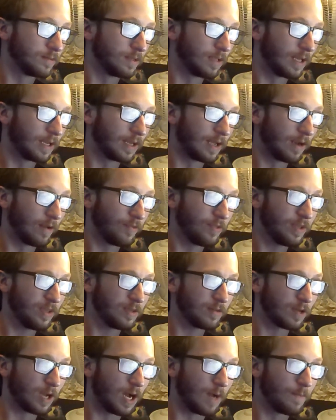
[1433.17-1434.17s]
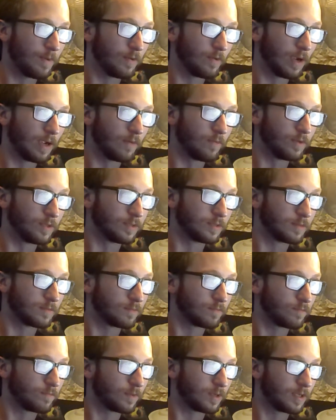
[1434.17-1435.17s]
I don't think copyright was
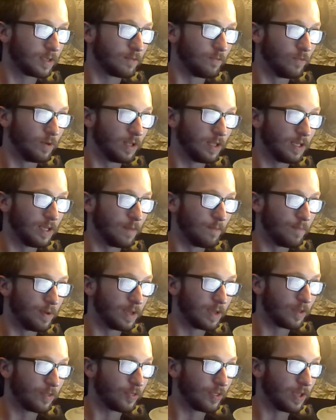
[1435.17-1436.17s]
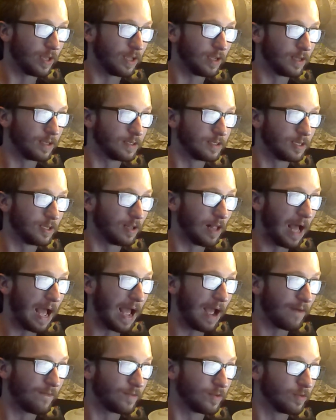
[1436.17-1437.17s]
really a big thing until
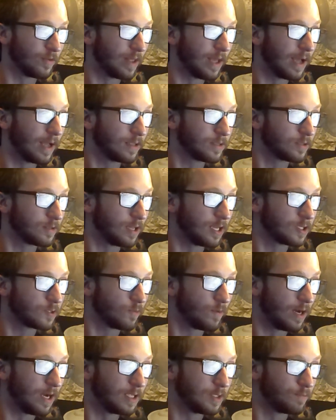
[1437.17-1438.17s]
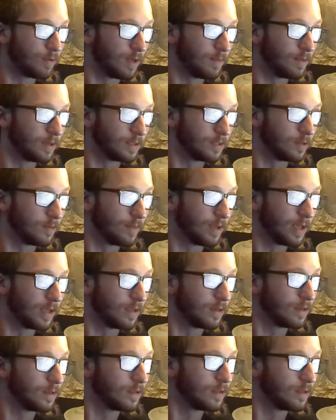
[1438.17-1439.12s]
after that, so that's why it's public domain.